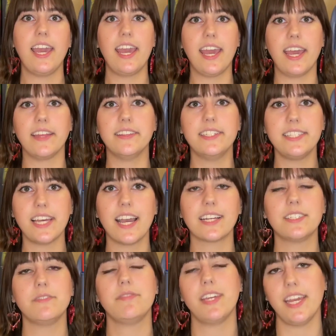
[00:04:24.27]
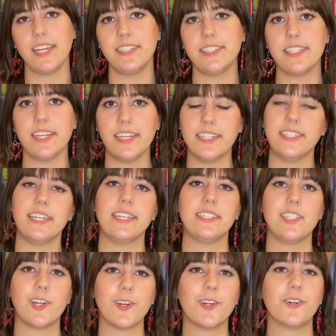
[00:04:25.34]
and this active case is a
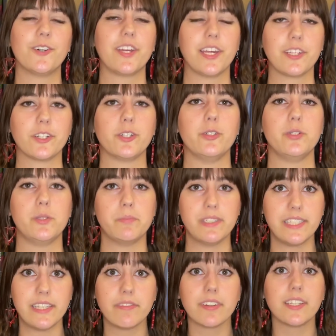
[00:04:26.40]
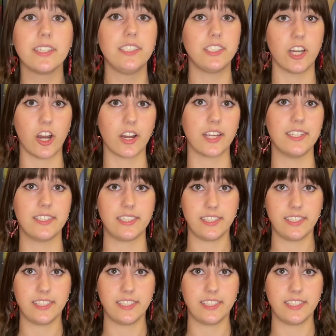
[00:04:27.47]
serial killer who specifically targets